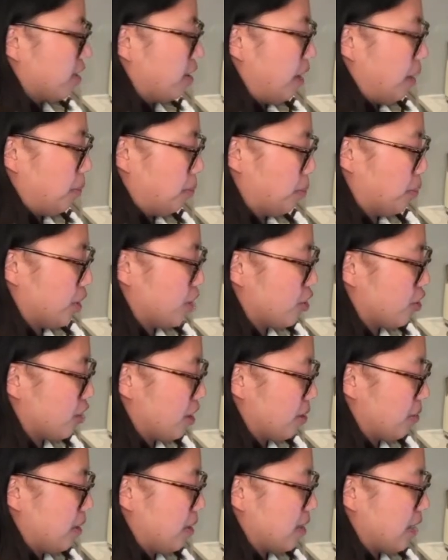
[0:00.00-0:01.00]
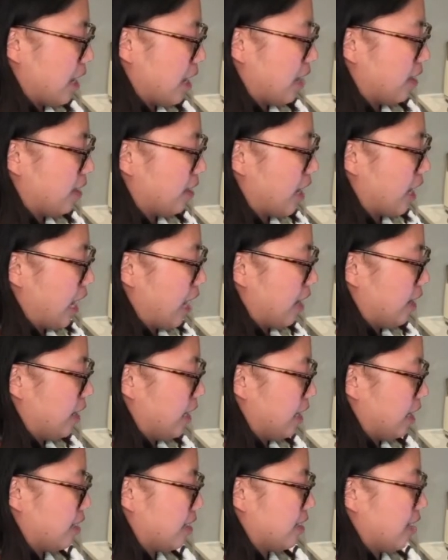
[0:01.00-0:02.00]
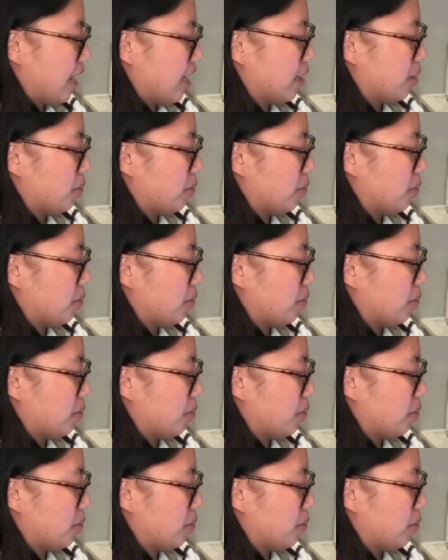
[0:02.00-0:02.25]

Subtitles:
I'm pretty sure that means add the carrots, add the